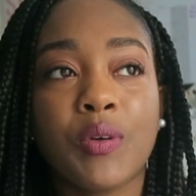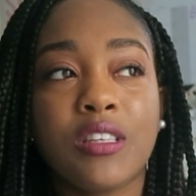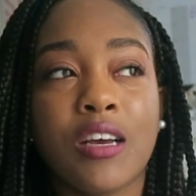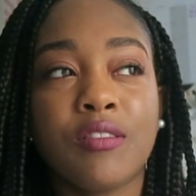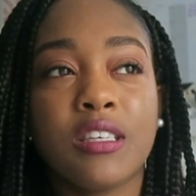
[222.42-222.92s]

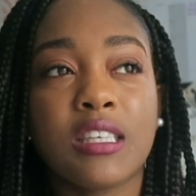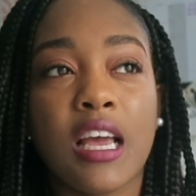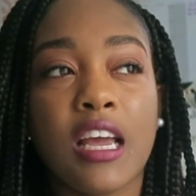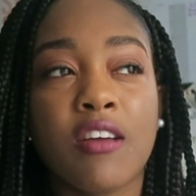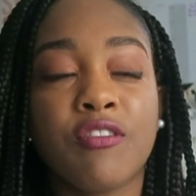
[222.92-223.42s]
would definitely
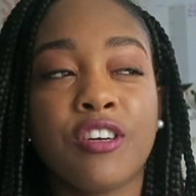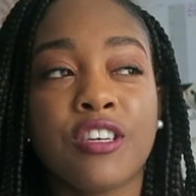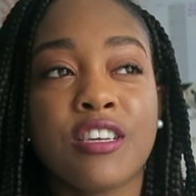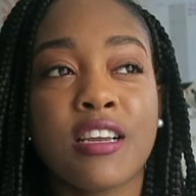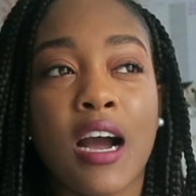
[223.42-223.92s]
say if you're
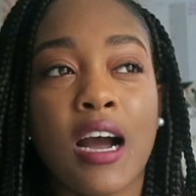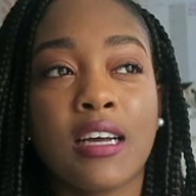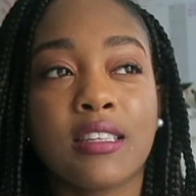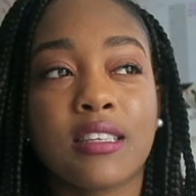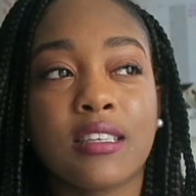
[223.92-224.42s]

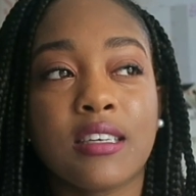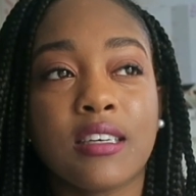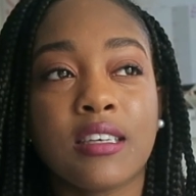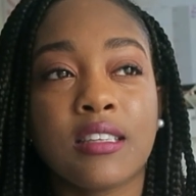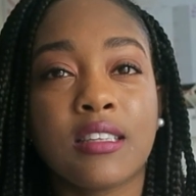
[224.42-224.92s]
not
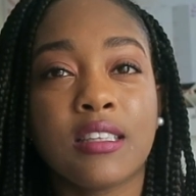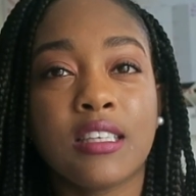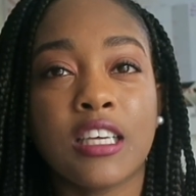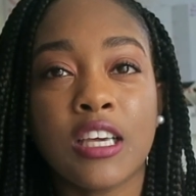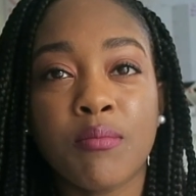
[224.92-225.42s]
a
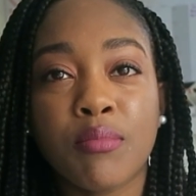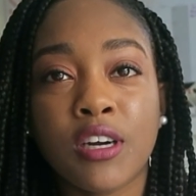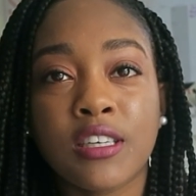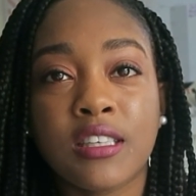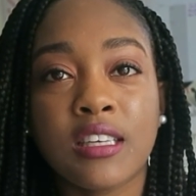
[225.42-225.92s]
team
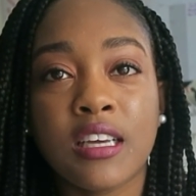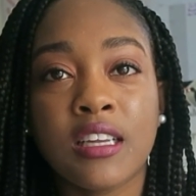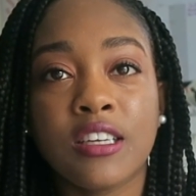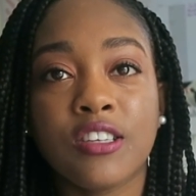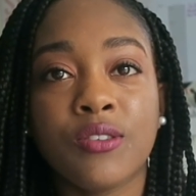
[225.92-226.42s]

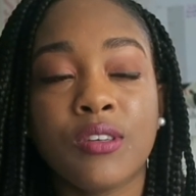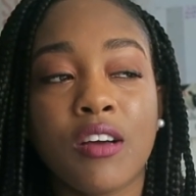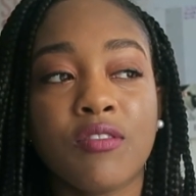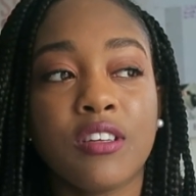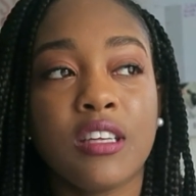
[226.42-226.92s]
person, you
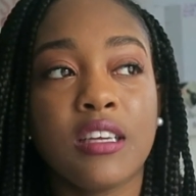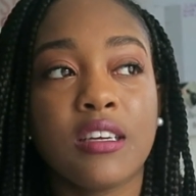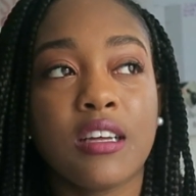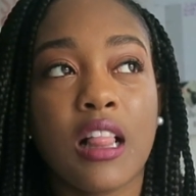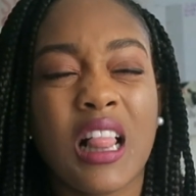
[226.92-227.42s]

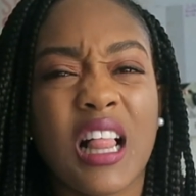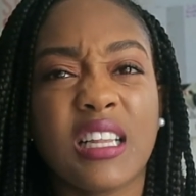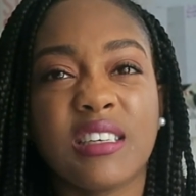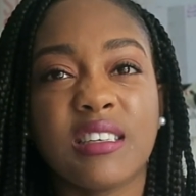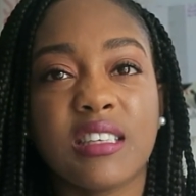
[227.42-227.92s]
definitely, I'm
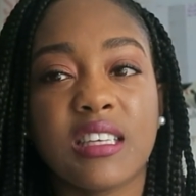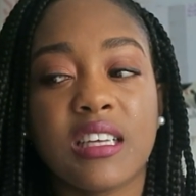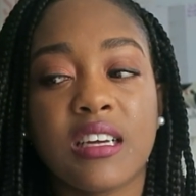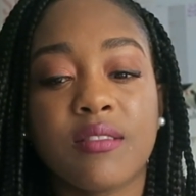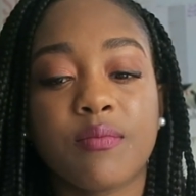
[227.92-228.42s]
not gonna say
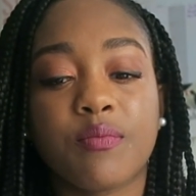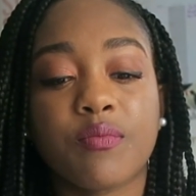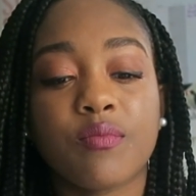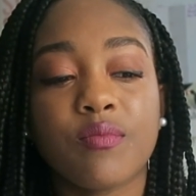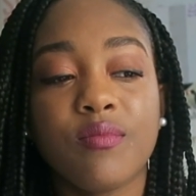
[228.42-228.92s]
that,
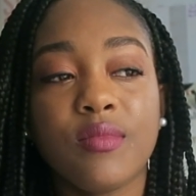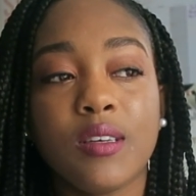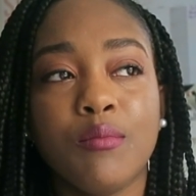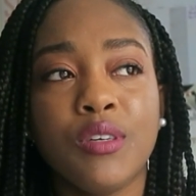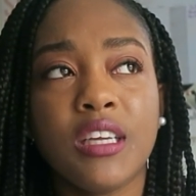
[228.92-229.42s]

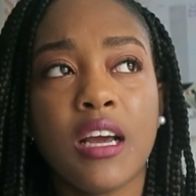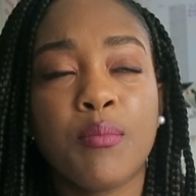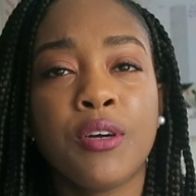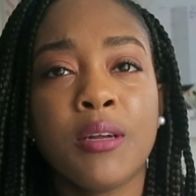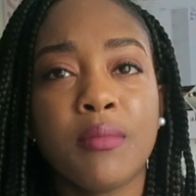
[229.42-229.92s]
but yeah,
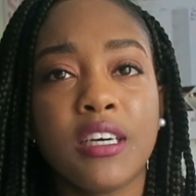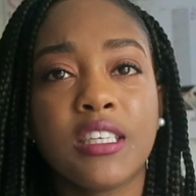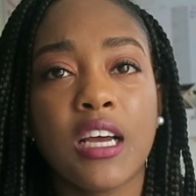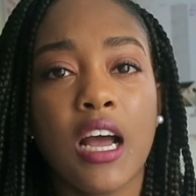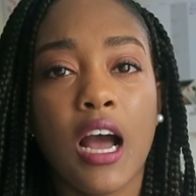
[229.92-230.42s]
pretty
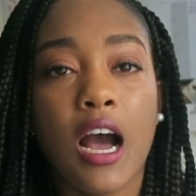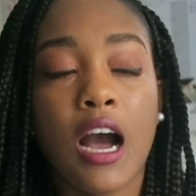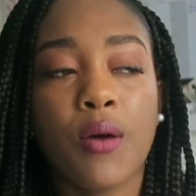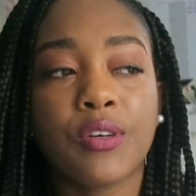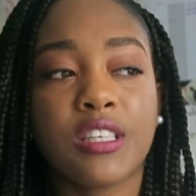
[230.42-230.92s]
much
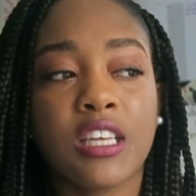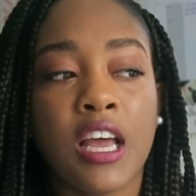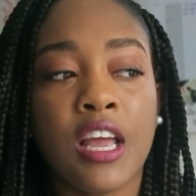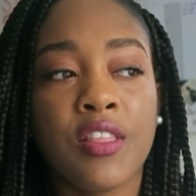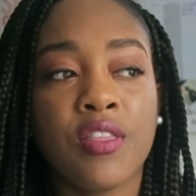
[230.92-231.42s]
I would
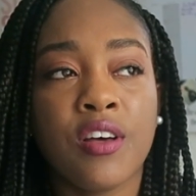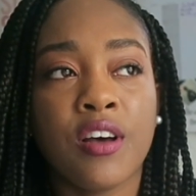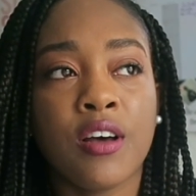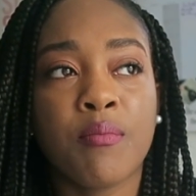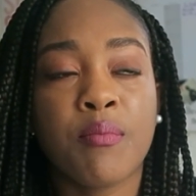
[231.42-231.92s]
say
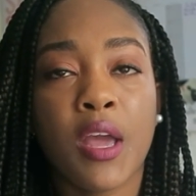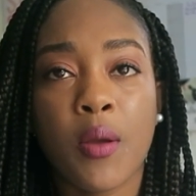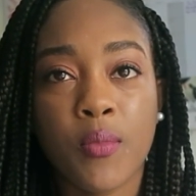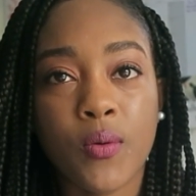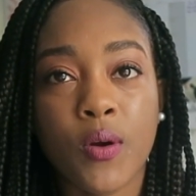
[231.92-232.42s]
the
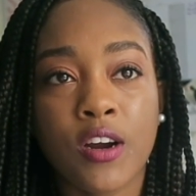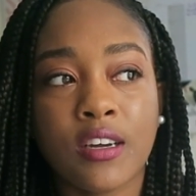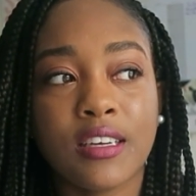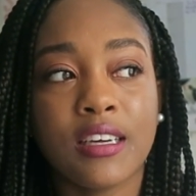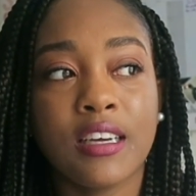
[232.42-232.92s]

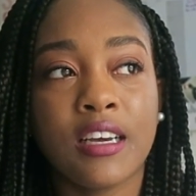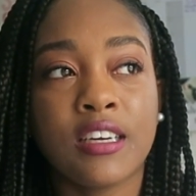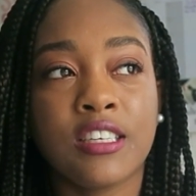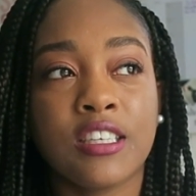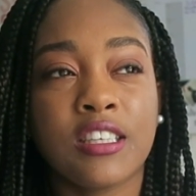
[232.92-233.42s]
paperwork
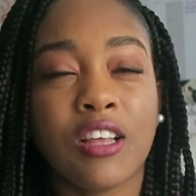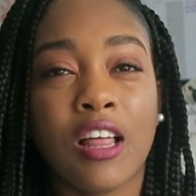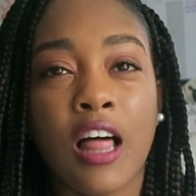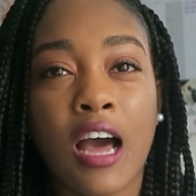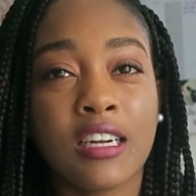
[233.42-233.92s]
and just
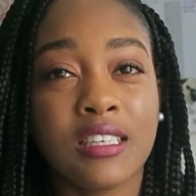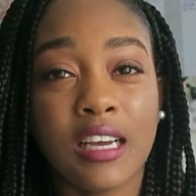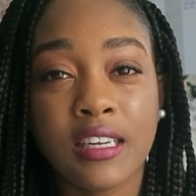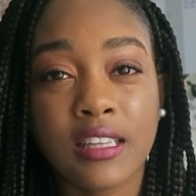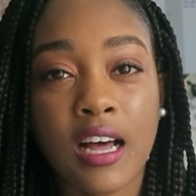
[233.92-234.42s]
a lot of
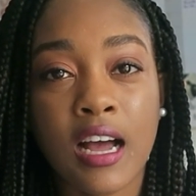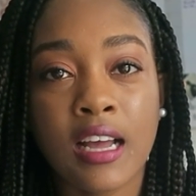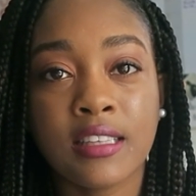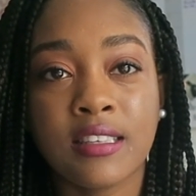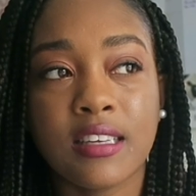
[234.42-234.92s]

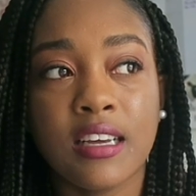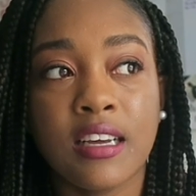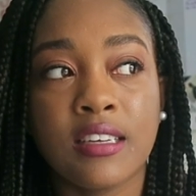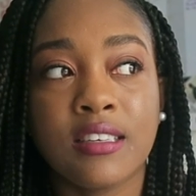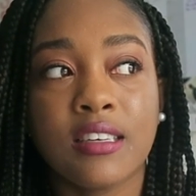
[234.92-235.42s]
deadlines
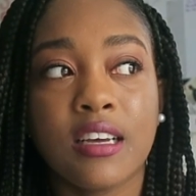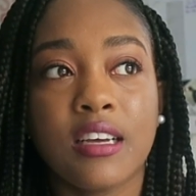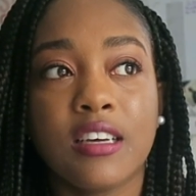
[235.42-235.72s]
and